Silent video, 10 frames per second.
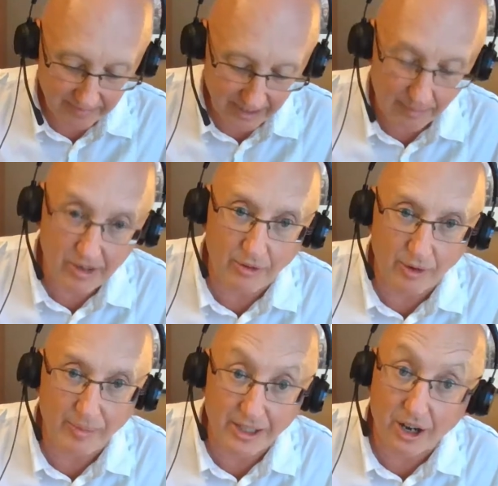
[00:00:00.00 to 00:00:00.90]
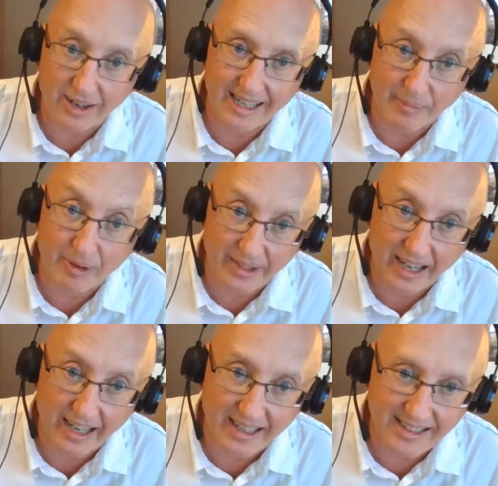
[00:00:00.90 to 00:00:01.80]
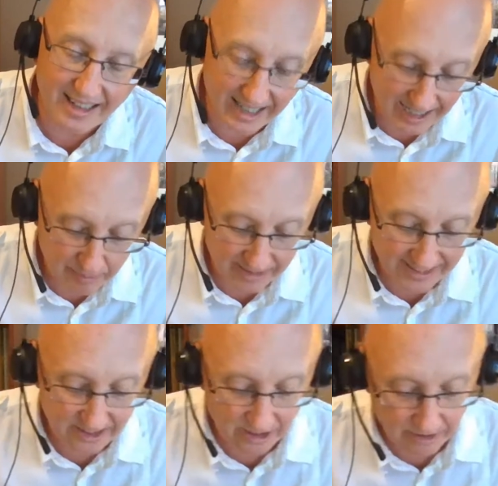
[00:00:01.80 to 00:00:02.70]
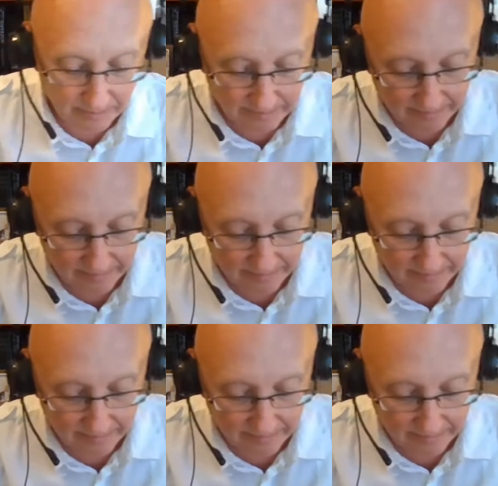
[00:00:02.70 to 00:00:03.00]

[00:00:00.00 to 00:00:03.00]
and I'm sure we'll be talking about that as it happens too.